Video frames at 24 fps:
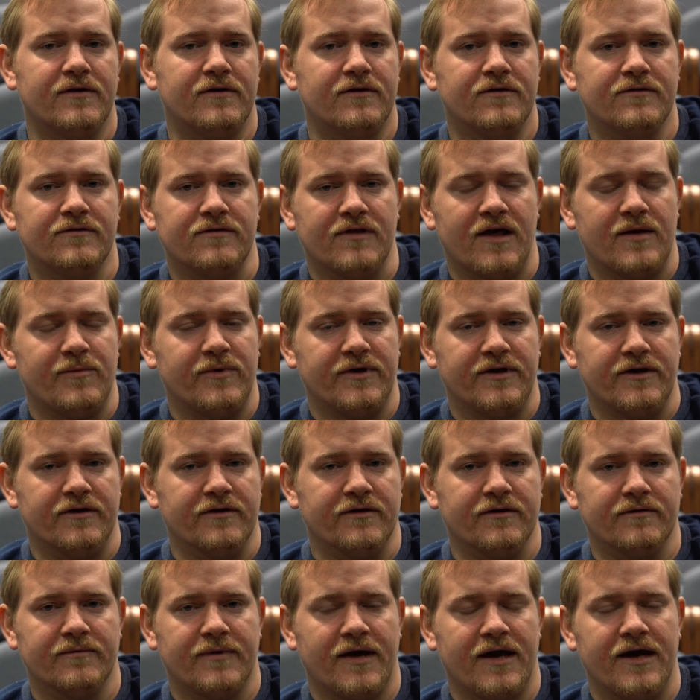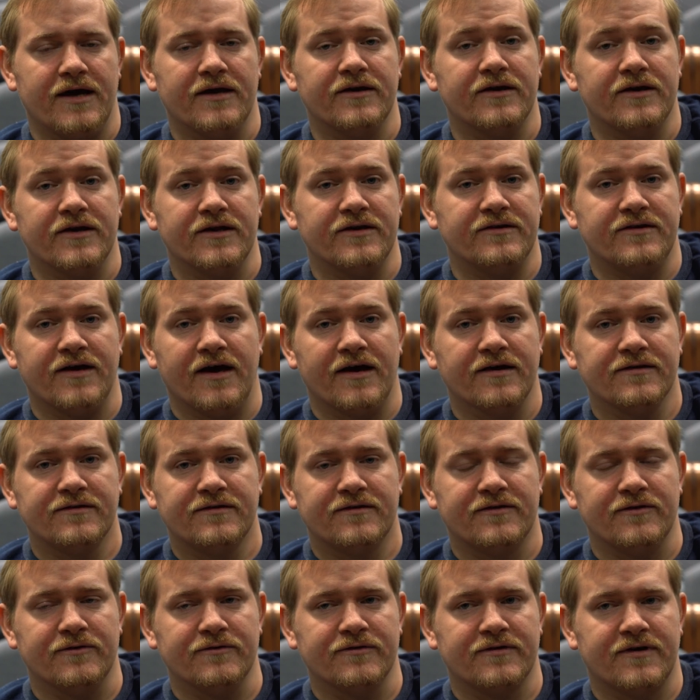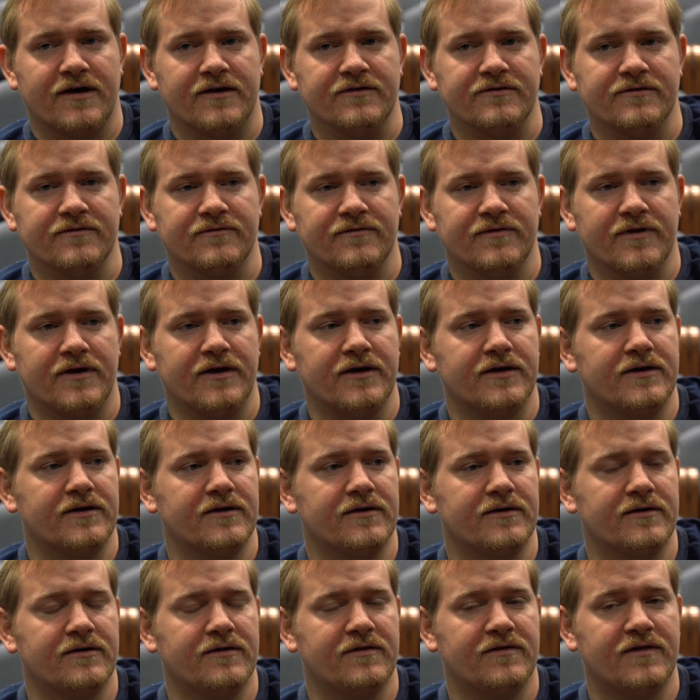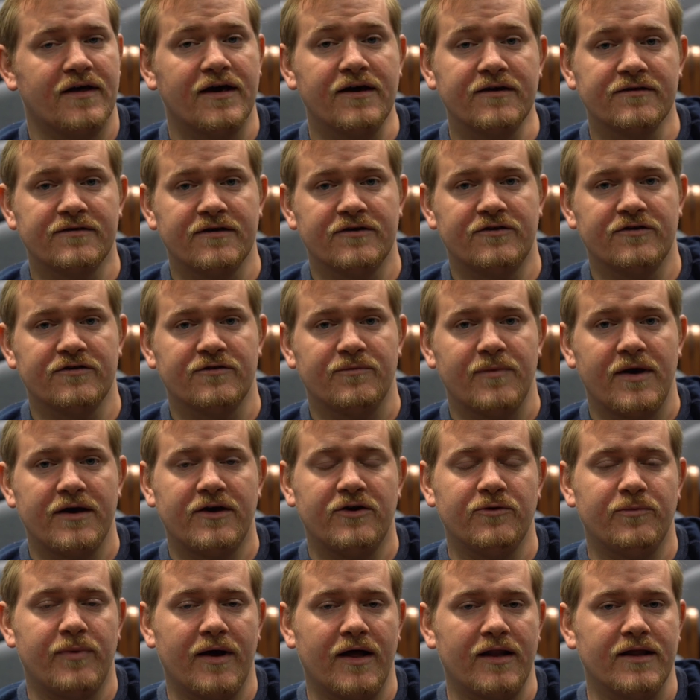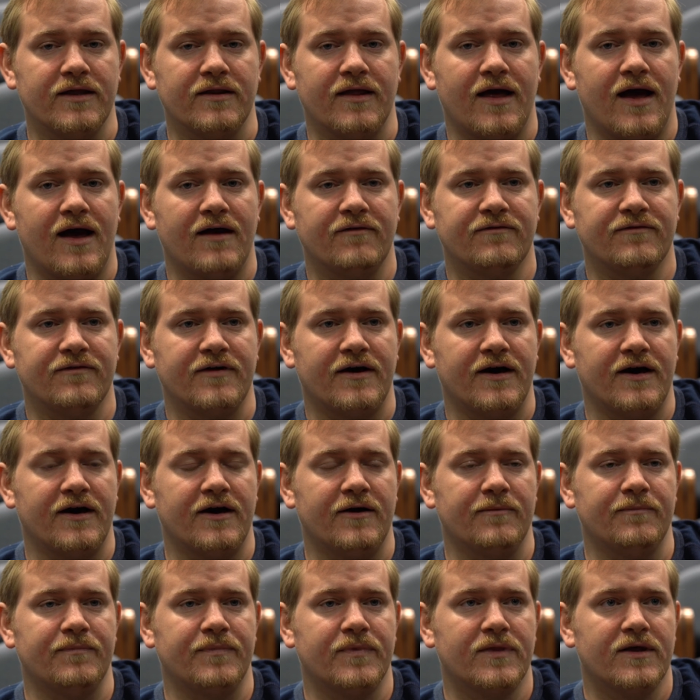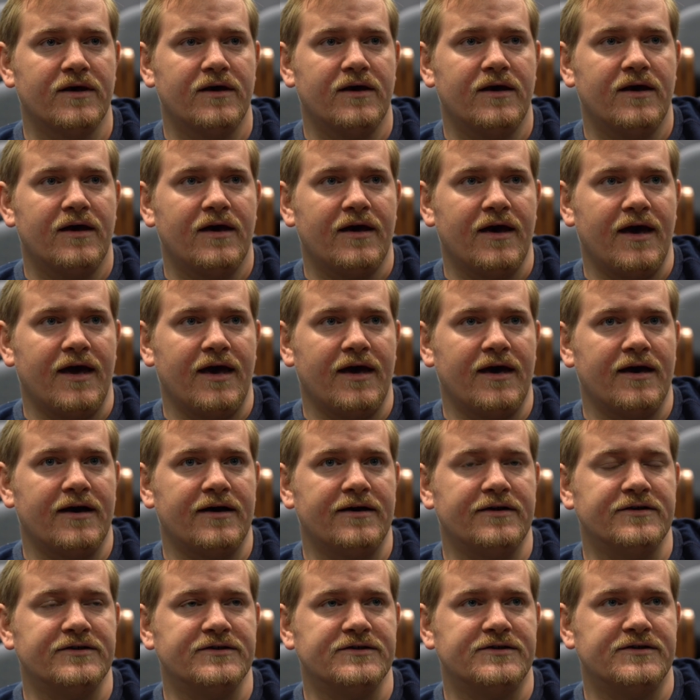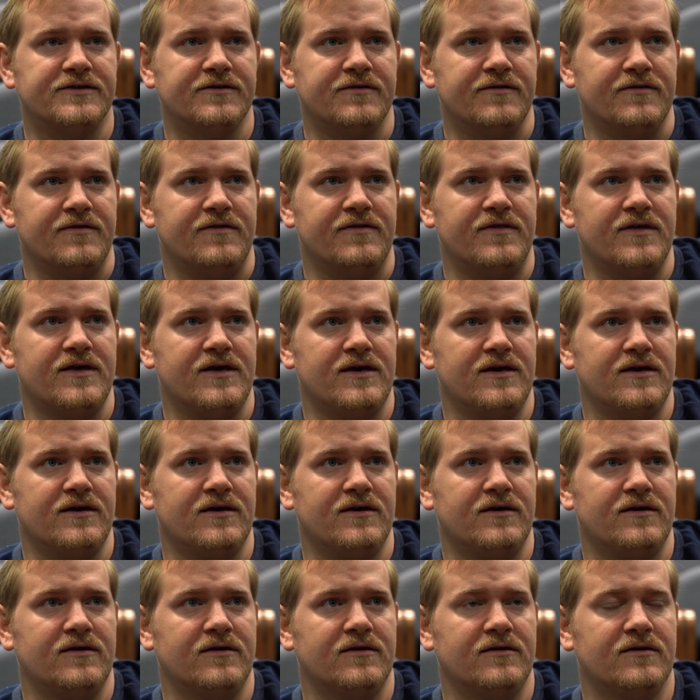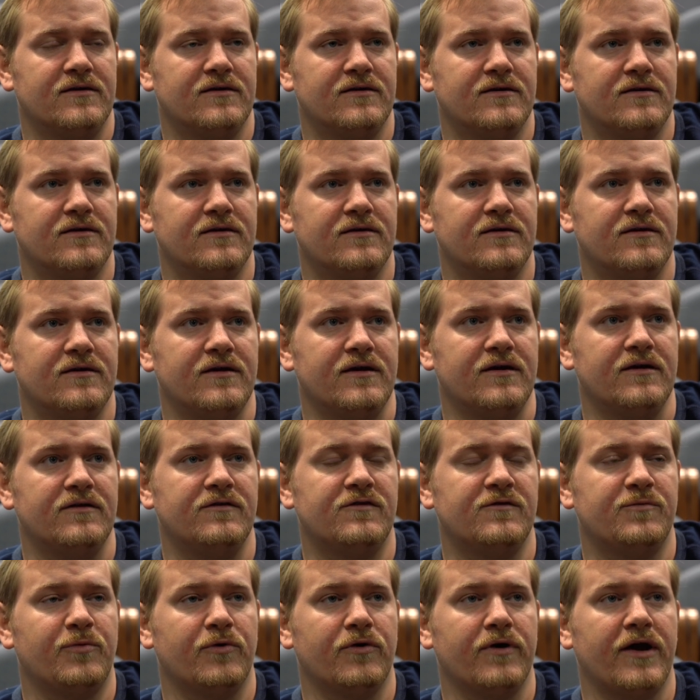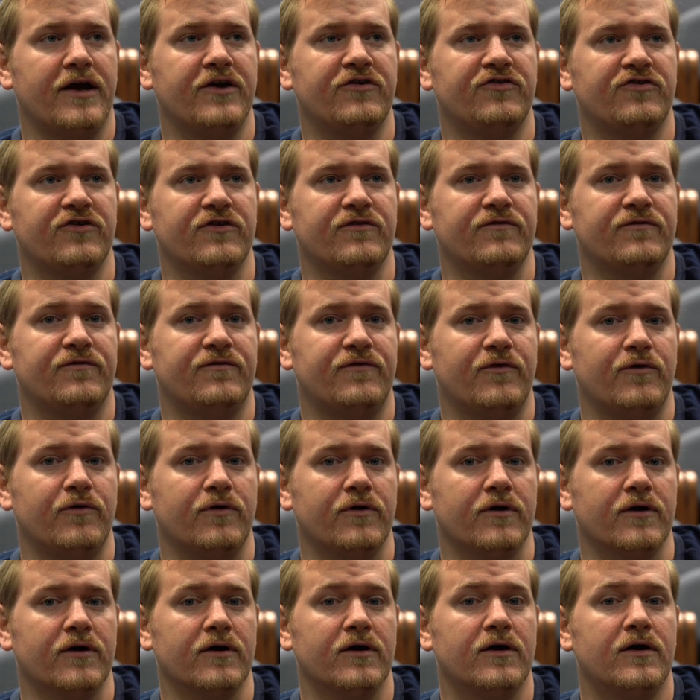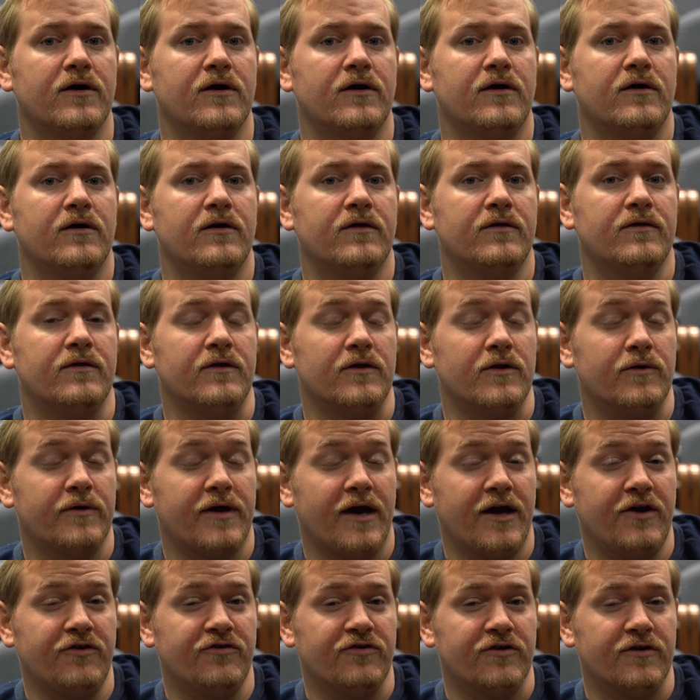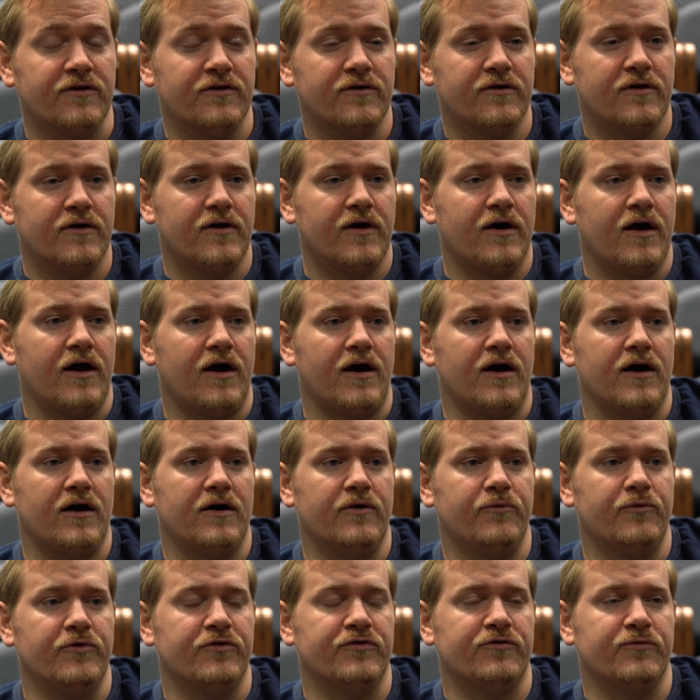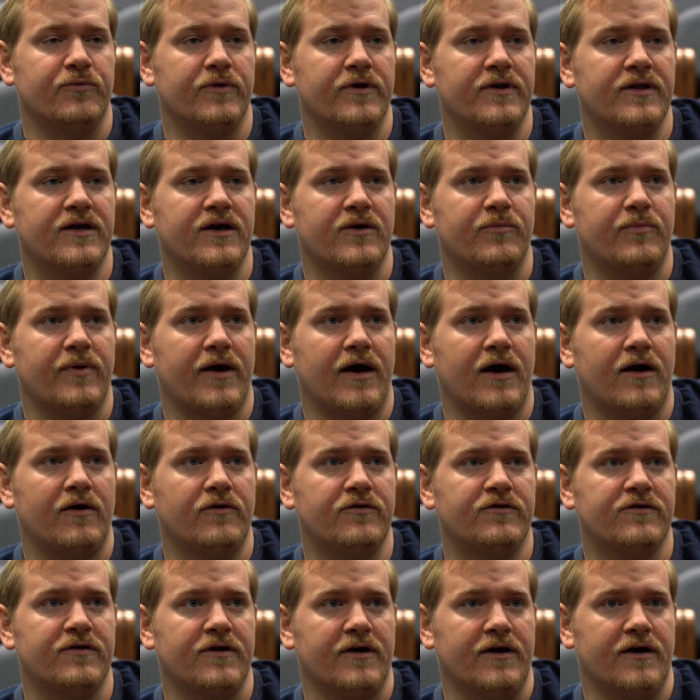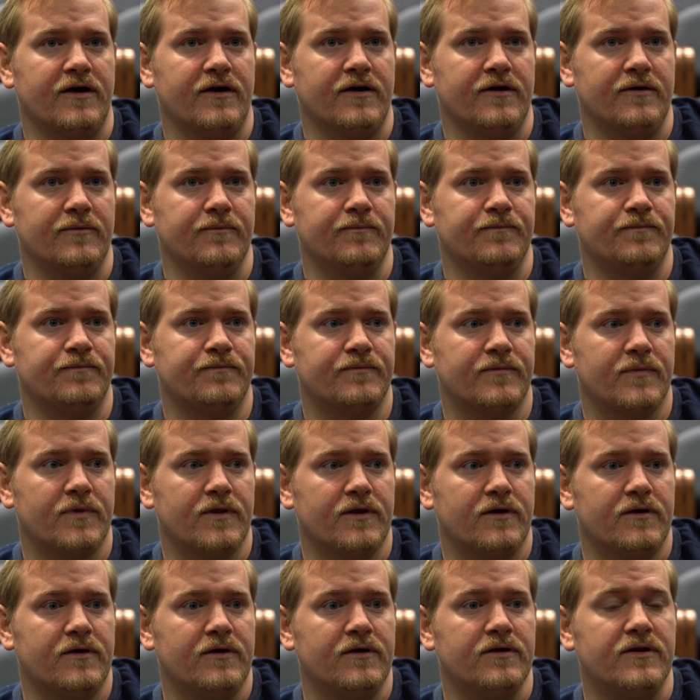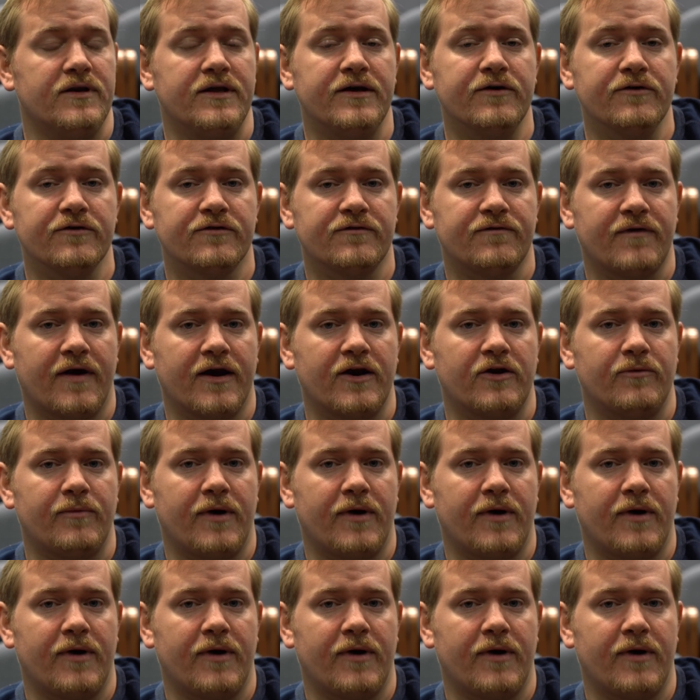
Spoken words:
slamming your hand in the desk, those kinds of like things that just make you belly laugh. And the inspiration for the location was really about Neil's final